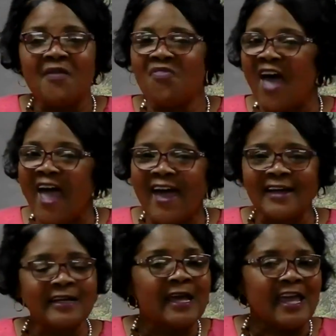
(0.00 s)
12
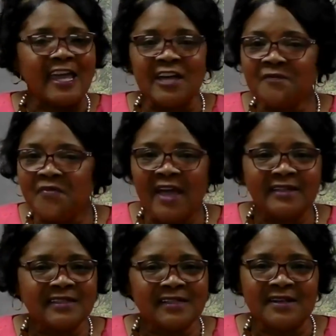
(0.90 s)
that if
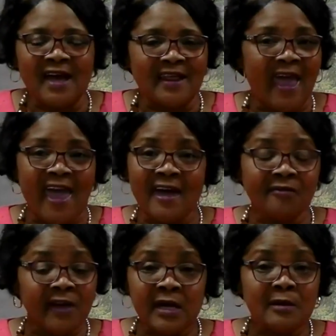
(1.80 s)
they did not
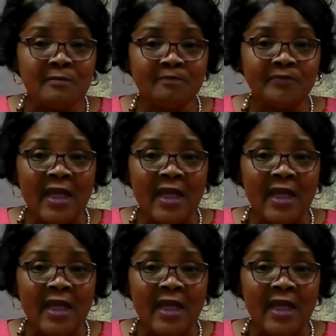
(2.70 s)
have him,